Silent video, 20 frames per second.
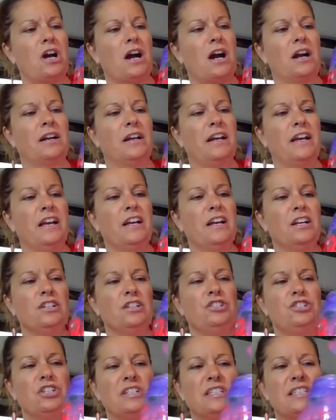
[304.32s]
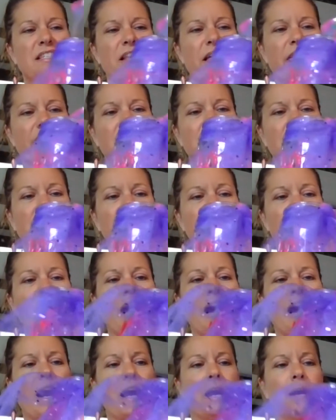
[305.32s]
jar, just like the
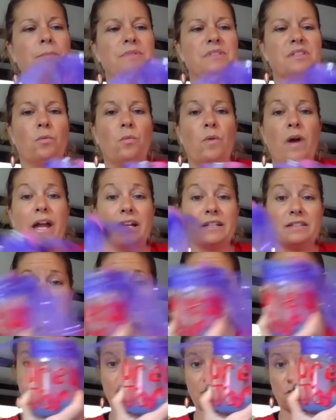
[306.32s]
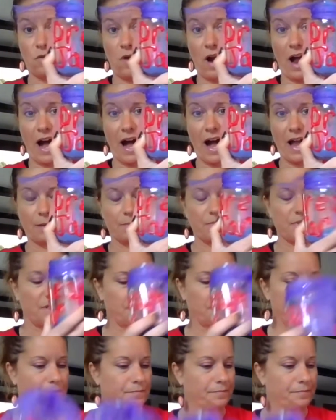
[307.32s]
globs, the way it's
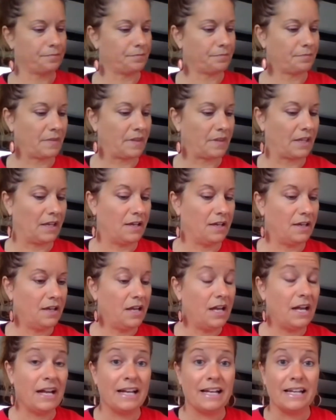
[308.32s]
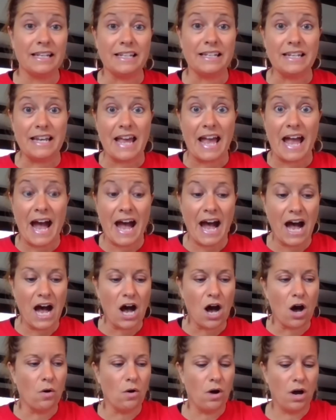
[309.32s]
described.
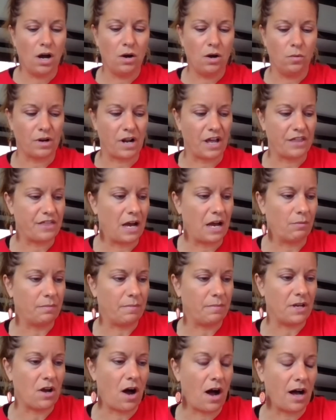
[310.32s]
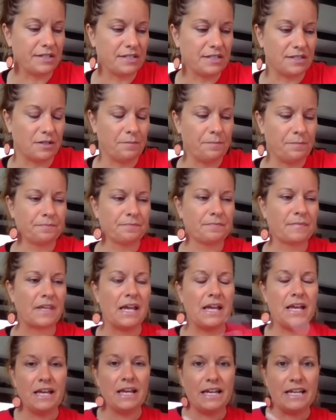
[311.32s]
Now, what I thought would be awesome
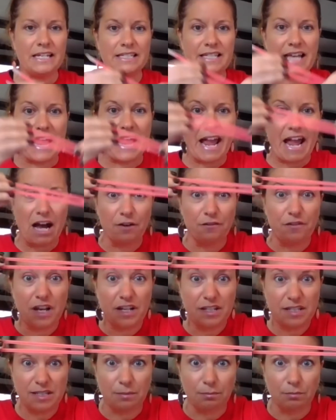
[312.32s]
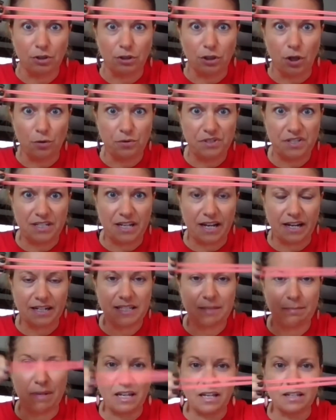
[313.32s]
is I have some glow
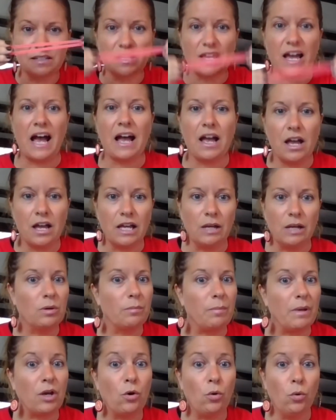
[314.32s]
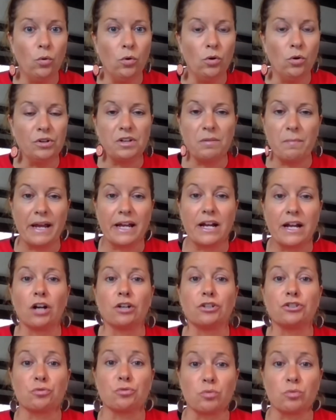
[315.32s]
sticks because it would be cool to make
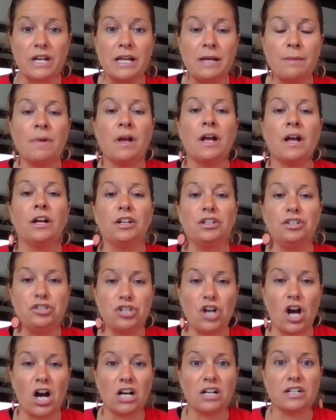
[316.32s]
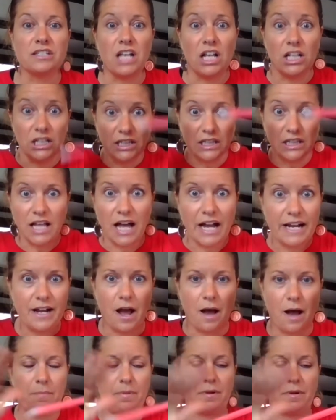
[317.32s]
our dream jars
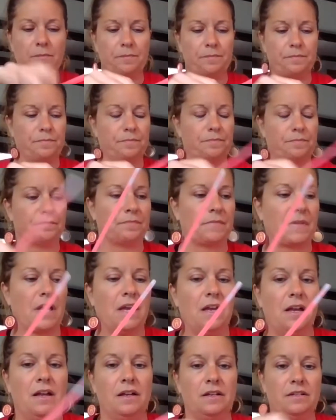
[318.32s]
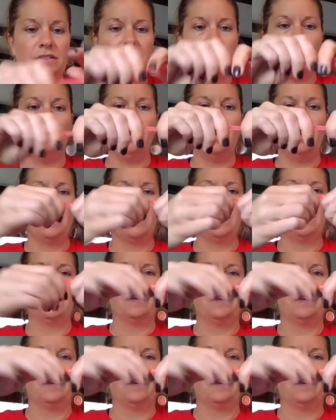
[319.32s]
light up. So